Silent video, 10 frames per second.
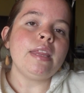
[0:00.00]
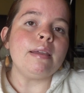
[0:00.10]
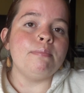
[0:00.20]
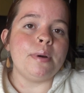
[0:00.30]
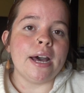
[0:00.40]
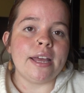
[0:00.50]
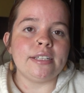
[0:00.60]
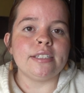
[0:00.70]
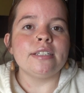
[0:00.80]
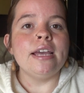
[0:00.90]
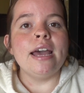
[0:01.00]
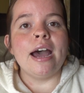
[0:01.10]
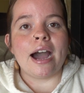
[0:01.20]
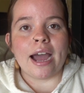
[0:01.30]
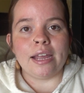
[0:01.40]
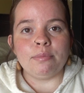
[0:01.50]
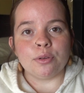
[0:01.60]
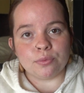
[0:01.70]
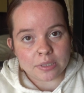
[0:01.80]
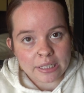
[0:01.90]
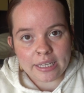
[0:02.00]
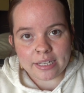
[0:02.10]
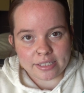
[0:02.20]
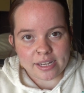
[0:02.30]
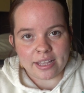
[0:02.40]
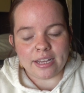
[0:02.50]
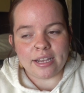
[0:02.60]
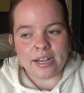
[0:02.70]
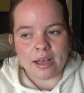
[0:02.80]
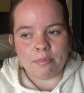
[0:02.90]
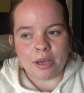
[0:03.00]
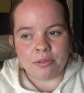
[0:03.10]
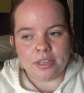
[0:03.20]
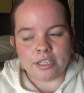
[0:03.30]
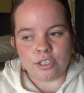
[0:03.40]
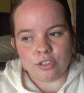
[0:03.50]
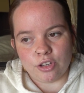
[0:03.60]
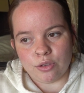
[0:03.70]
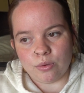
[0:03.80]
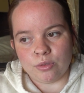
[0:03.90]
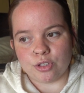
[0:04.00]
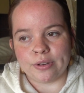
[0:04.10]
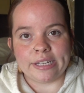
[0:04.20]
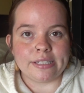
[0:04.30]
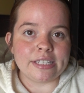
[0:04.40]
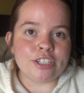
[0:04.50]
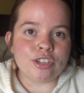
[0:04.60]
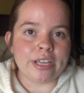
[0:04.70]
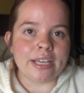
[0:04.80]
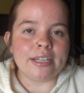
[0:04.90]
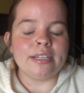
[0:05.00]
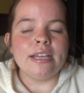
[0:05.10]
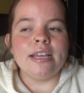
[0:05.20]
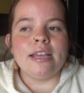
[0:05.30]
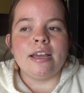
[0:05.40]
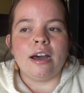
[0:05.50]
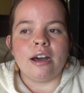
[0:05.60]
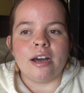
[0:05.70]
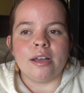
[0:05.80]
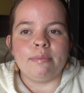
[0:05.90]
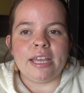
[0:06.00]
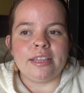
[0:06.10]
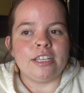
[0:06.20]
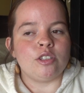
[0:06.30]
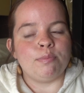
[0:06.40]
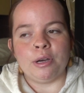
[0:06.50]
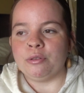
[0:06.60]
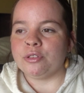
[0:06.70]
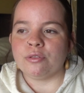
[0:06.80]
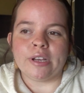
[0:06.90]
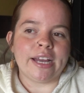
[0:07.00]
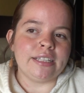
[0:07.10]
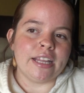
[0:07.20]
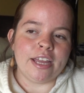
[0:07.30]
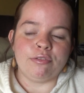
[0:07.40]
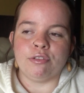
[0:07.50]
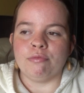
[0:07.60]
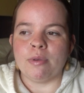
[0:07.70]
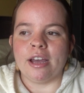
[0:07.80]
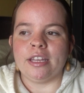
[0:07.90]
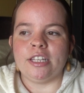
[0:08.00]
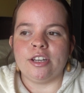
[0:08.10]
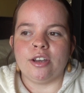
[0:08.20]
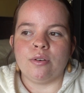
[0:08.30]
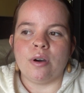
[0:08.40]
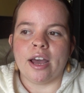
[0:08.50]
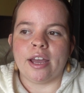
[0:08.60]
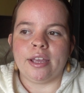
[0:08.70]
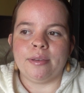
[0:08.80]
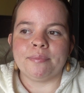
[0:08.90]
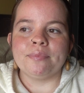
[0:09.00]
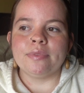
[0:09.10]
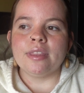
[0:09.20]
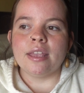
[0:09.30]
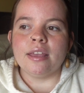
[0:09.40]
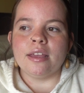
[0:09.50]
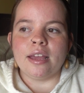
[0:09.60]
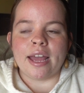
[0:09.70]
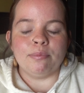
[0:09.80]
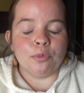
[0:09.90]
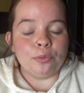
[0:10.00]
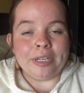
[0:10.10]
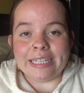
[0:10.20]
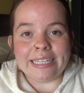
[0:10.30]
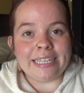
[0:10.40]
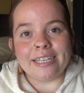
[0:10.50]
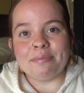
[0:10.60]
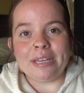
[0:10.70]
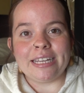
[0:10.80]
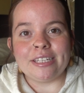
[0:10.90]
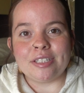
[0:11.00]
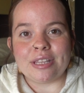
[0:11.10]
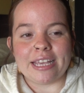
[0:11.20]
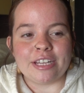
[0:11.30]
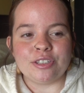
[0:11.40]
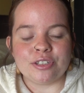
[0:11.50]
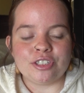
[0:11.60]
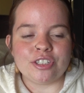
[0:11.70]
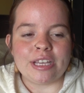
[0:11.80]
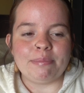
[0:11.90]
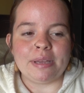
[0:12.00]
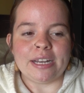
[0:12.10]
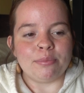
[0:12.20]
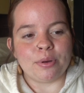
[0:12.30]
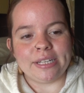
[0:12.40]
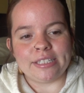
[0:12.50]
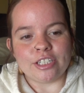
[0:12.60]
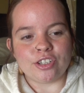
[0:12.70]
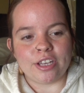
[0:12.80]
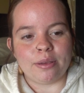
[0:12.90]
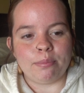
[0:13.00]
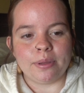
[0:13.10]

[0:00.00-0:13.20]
But I'm really excited about this new transition in this post-grad life of mine. You know, I'm really committing to the internship and apprenticeship